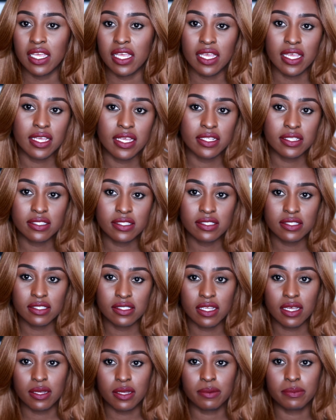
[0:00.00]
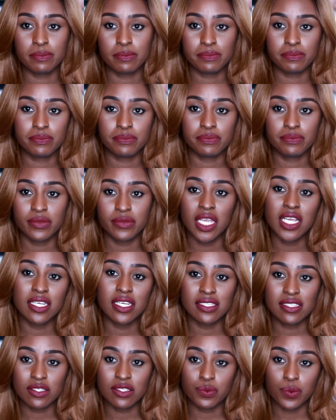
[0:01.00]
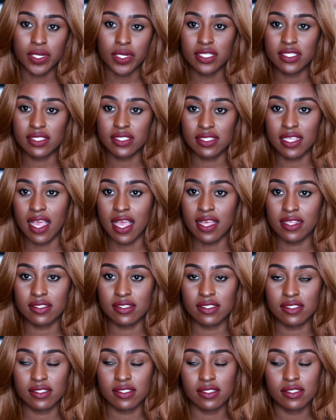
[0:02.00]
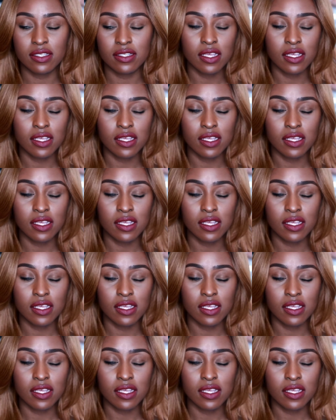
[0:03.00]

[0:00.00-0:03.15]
It's, um, it does what it says.